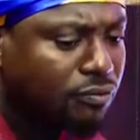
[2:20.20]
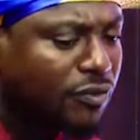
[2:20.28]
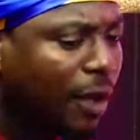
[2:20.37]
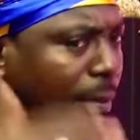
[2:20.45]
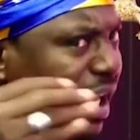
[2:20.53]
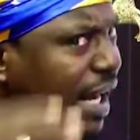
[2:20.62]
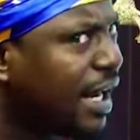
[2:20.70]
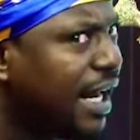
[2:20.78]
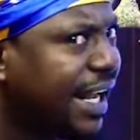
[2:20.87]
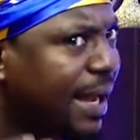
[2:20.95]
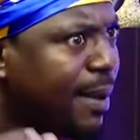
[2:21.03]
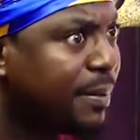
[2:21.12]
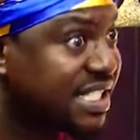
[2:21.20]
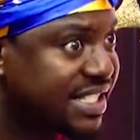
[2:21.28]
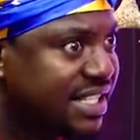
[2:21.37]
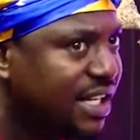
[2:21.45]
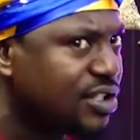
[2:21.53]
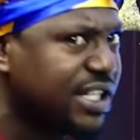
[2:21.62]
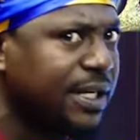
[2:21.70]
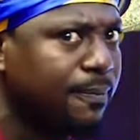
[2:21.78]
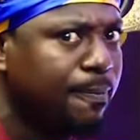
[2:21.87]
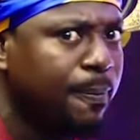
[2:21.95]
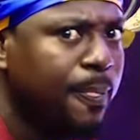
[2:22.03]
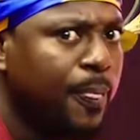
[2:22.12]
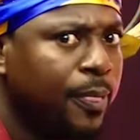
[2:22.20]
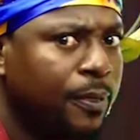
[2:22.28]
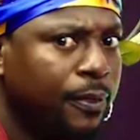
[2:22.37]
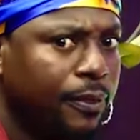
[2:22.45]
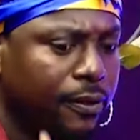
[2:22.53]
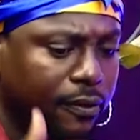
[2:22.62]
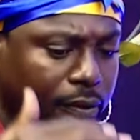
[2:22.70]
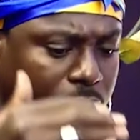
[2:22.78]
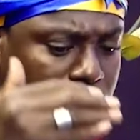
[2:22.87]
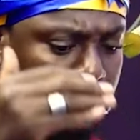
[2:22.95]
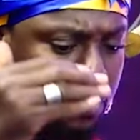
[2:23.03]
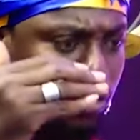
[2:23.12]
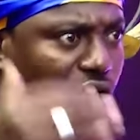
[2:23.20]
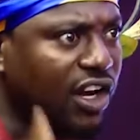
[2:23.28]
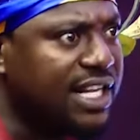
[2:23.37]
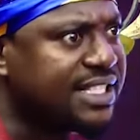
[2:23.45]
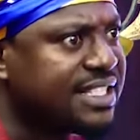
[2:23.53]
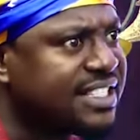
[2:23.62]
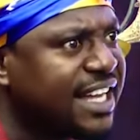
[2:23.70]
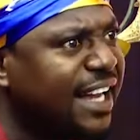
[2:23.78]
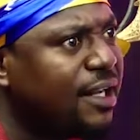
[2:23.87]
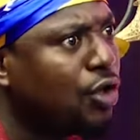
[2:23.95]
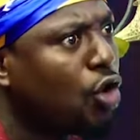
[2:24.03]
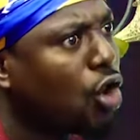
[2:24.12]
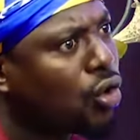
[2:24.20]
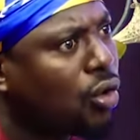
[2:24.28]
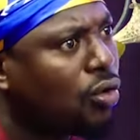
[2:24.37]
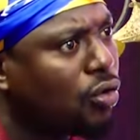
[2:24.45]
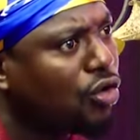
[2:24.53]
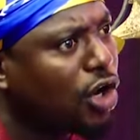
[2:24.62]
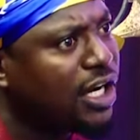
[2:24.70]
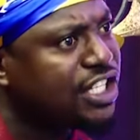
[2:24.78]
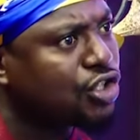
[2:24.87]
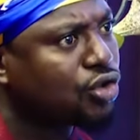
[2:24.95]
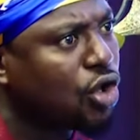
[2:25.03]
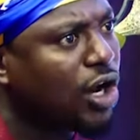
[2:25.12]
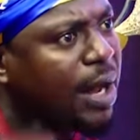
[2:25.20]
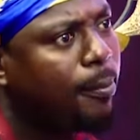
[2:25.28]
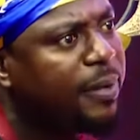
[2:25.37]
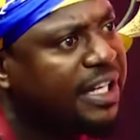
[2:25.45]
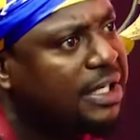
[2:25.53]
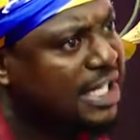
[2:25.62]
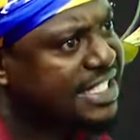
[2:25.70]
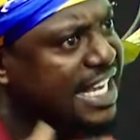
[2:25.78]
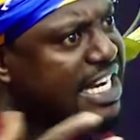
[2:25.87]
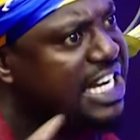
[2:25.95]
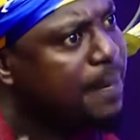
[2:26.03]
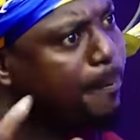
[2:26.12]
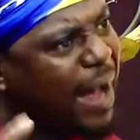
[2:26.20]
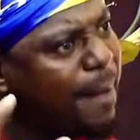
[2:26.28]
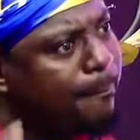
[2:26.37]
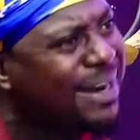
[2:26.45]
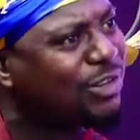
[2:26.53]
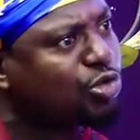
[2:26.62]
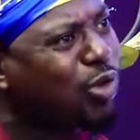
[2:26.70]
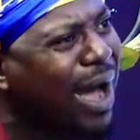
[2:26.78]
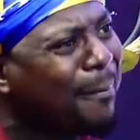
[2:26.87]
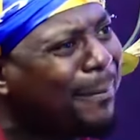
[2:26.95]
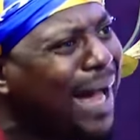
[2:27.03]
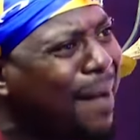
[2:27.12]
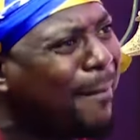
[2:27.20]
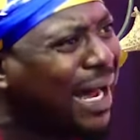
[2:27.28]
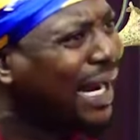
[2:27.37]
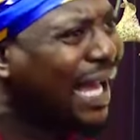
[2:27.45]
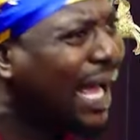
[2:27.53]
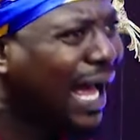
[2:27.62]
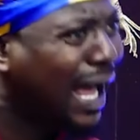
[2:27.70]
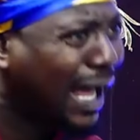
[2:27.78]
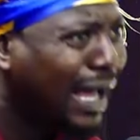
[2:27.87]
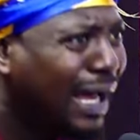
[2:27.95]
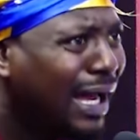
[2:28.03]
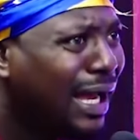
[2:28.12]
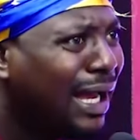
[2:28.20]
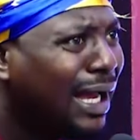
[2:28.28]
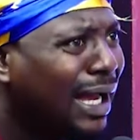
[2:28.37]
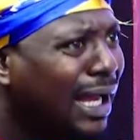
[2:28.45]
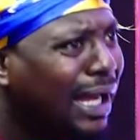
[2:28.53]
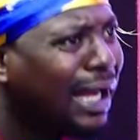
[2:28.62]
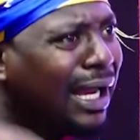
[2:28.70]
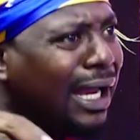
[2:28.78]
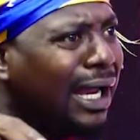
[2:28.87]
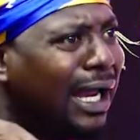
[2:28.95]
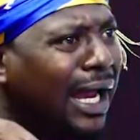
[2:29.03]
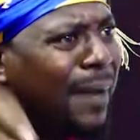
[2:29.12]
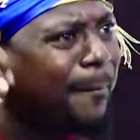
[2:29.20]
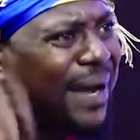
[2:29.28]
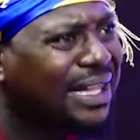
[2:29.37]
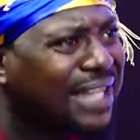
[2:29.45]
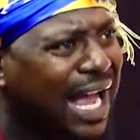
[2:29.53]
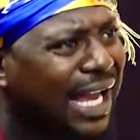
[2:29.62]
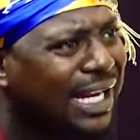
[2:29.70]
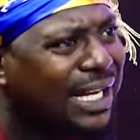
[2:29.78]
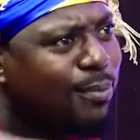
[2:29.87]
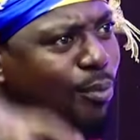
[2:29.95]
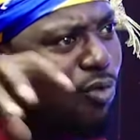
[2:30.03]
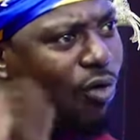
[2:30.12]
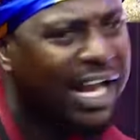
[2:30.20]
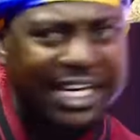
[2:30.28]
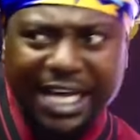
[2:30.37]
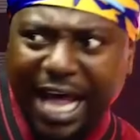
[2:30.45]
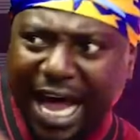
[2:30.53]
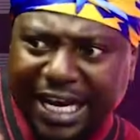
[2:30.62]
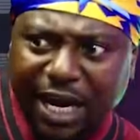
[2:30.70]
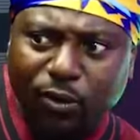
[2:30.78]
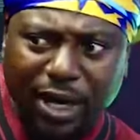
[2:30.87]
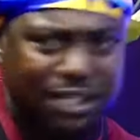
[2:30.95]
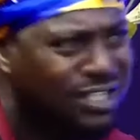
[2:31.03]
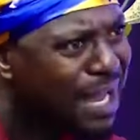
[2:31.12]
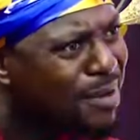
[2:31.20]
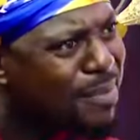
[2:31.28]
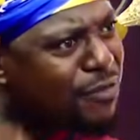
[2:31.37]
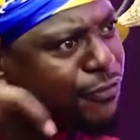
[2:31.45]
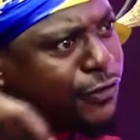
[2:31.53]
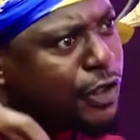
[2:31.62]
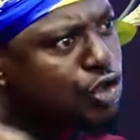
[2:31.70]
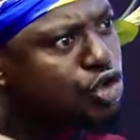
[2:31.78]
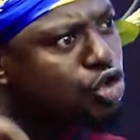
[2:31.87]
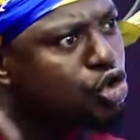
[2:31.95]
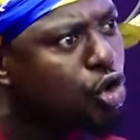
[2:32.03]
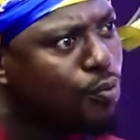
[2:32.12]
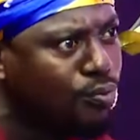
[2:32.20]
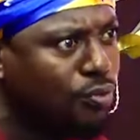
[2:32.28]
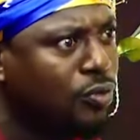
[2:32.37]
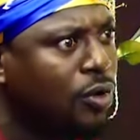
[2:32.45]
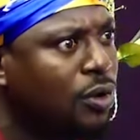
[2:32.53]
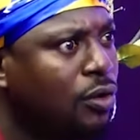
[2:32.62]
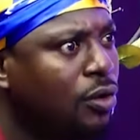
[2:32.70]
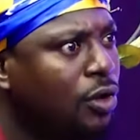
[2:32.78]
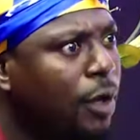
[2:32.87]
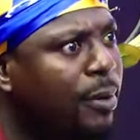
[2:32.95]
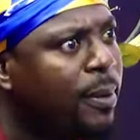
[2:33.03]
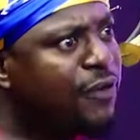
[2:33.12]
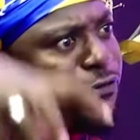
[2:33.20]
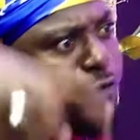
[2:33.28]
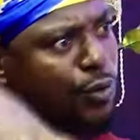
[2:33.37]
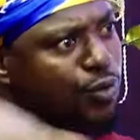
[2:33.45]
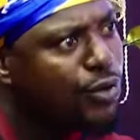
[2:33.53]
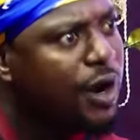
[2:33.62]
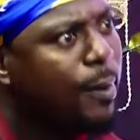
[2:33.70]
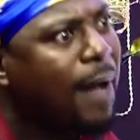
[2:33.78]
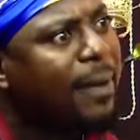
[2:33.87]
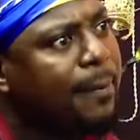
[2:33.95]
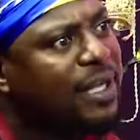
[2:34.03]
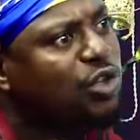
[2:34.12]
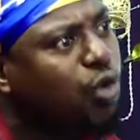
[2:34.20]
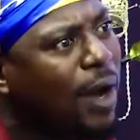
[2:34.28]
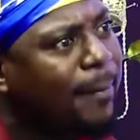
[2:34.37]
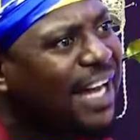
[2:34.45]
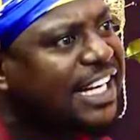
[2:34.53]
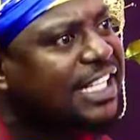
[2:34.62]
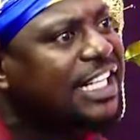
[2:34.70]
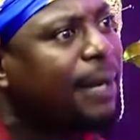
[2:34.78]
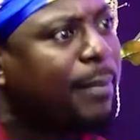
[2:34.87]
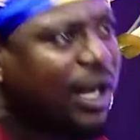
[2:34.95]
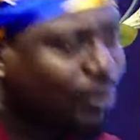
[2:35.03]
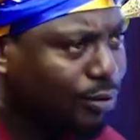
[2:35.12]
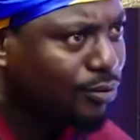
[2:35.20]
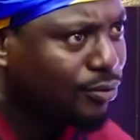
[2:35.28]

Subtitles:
Men anana kamamiti ya say Rollis se ono Rollis no campaign na se nipam betwa ba mana. Empathy ni muani other one ebi be free sum ebi be free wure ma ba be to aba ne dia mano